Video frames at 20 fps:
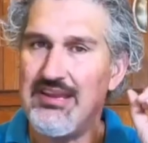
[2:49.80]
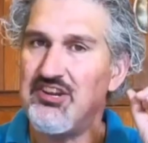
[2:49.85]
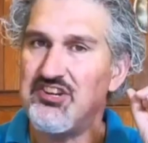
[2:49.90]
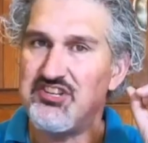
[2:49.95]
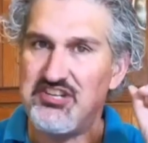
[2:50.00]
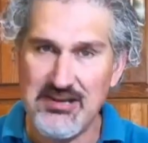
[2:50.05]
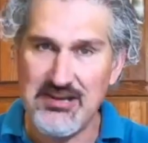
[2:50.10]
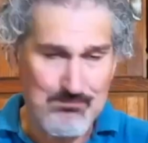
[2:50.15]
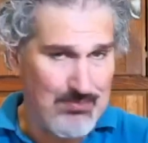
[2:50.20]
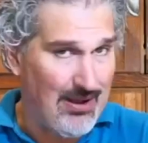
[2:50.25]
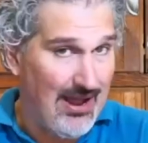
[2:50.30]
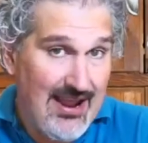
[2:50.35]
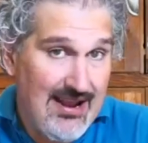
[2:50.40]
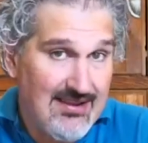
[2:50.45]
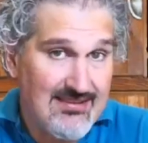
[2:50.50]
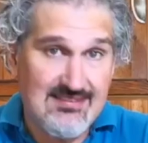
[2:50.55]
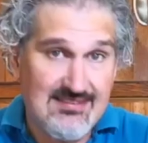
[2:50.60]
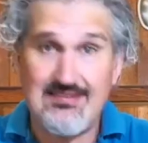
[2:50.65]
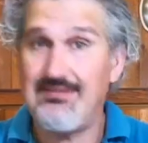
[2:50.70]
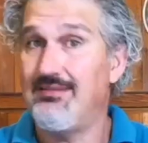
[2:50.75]
She
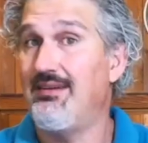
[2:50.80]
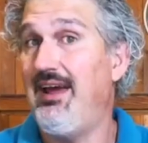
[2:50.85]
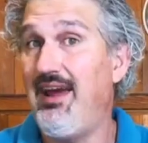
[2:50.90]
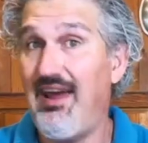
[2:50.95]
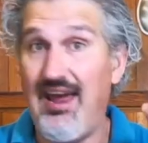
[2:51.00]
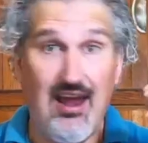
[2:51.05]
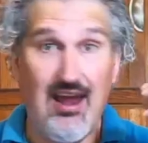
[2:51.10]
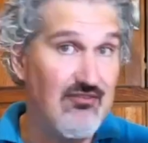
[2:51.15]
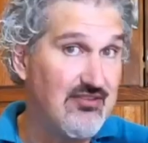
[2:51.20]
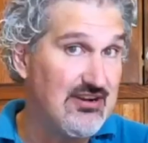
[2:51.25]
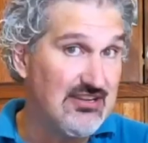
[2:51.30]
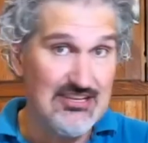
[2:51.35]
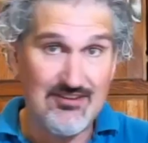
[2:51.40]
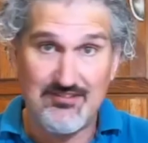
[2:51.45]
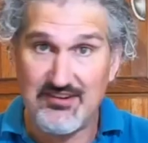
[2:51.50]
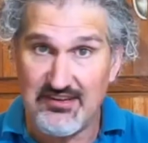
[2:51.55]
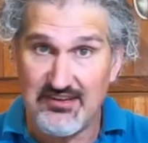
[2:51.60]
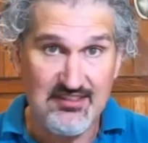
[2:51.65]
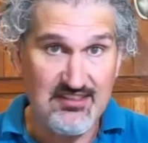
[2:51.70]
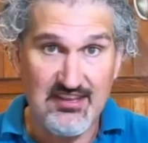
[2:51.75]
bites. Every
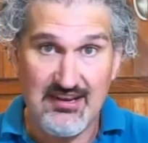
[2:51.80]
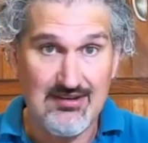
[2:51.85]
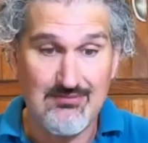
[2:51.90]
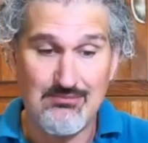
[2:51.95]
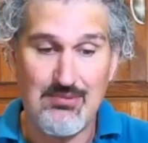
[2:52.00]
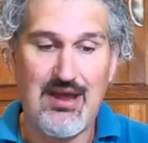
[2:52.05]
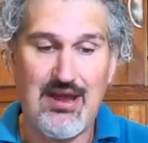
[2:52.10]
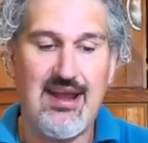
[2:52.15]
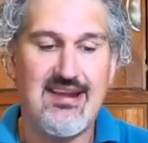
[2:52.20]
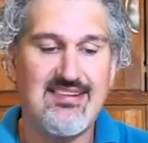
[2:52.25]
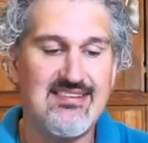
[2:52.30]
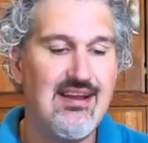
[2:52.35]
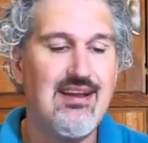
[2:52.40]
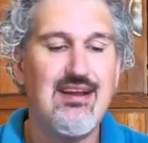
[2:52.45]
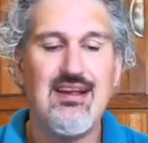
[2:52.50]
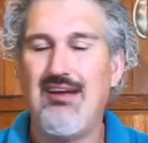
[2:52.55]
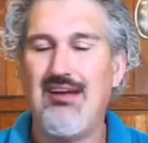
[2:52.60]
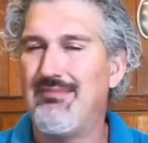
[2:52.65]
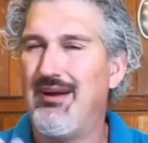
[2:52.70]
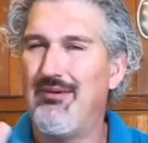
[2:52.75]
living thing bites.
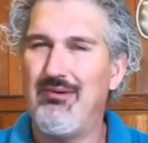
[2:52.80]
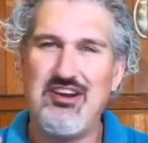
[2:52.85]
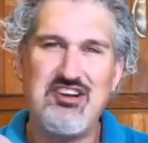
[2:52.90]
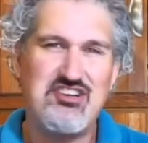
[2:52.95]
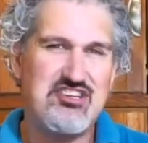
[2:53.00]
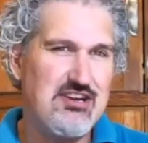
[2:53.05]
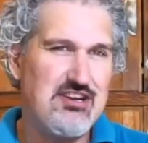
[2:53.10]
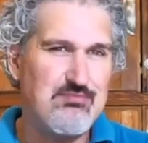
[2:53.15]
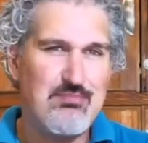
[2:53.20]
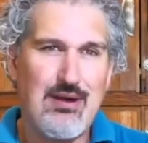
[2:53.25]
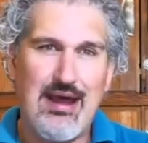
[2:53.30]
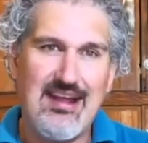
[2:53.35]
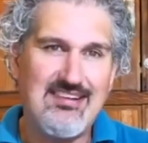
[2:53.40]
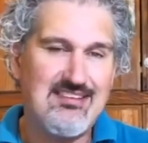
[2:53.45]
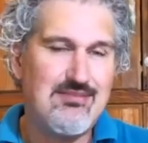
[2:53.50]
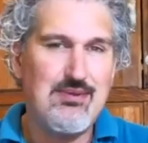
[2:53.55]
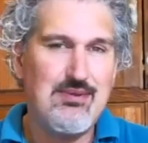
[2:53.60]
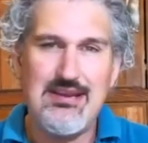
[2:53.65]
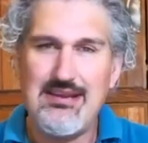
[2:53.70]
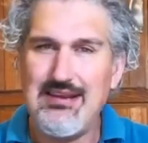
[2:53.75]
But when she
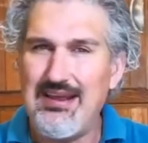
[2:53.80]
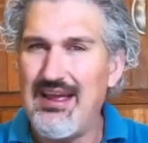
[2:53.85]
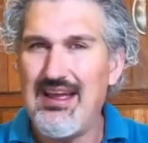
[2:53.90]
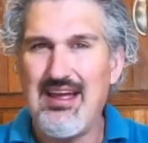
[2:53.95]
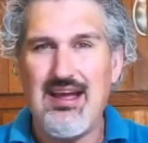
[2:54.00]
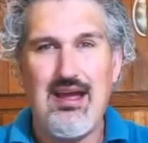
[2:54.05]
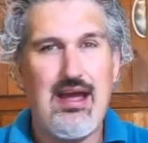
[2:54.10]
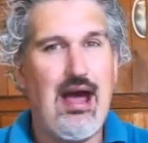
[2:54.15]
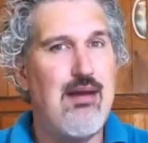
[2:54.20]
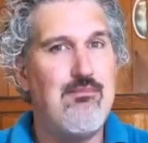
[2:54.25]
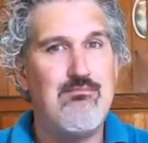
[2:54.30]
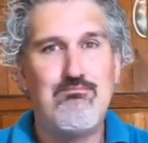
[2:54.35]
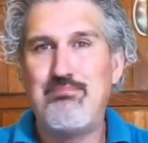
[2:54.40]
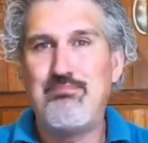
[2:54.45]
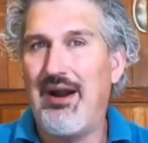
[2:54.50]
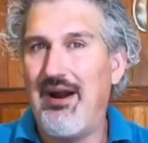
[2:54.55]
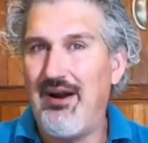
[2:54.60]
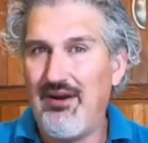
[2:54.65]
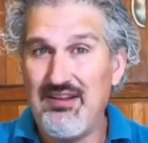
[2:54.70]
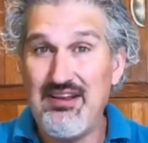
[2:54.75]
bites me, I
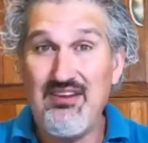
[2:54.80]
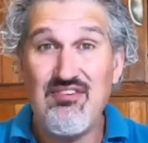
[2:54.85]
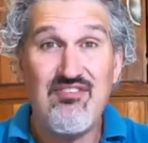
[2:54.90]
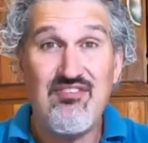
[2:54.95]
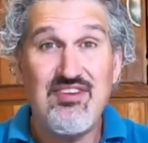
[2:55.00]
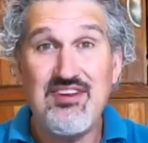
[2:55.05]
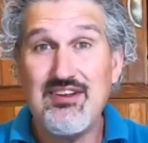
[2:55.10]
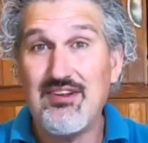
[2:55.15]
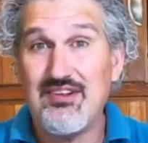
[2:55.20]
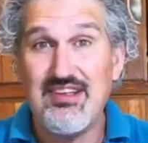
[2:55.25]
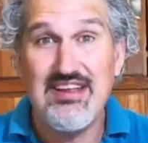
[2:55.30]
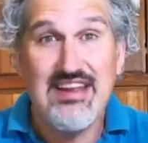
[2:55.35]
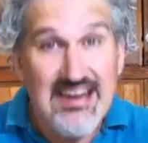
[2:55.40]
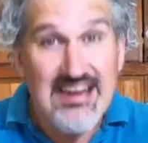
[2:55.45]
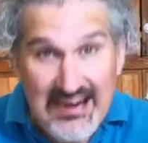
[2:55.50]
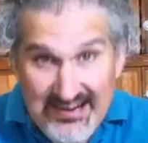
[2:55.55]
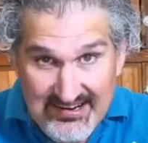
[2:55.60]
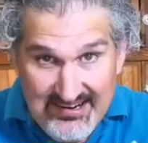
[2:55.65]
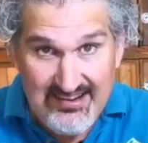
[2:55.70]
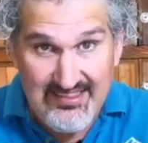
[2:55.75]
barely feel
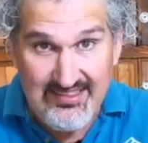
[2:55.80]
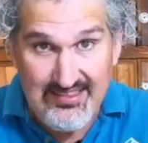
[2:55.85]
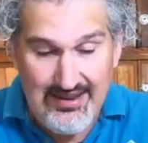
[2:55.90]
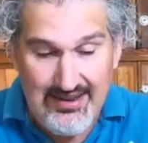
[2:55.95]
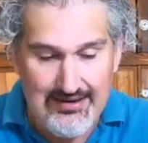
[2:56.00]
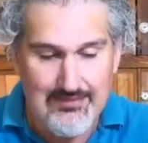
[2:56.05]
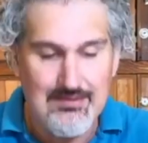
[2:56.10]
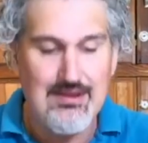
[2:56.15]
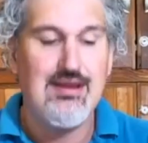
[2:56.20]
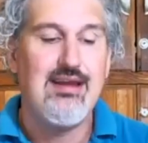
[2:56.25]
anything.